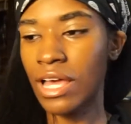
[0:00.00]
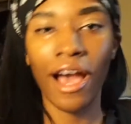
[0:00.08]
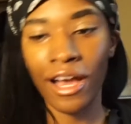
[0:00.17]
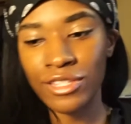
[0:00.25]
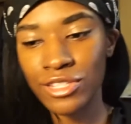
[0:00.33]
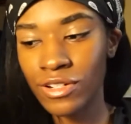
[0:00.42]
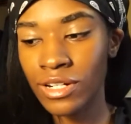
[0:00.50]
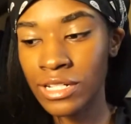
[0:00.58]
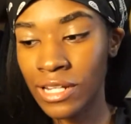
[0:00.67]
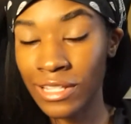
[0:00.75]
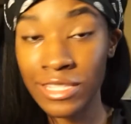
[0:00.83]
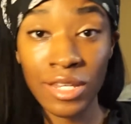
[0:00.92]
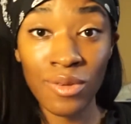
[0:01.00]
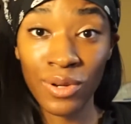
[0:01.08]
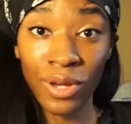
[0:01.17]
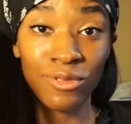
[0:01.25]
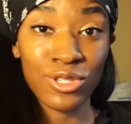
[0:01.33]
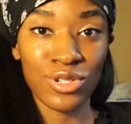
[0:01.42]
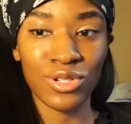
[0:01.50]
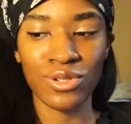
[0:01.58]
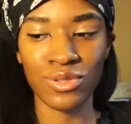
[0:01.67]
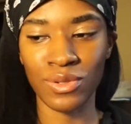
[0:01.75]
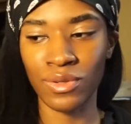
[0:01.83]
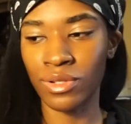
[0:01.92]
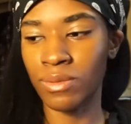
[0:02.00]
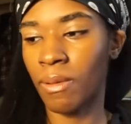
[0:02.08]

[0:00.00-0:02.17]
I started dancing when I was 2 years old.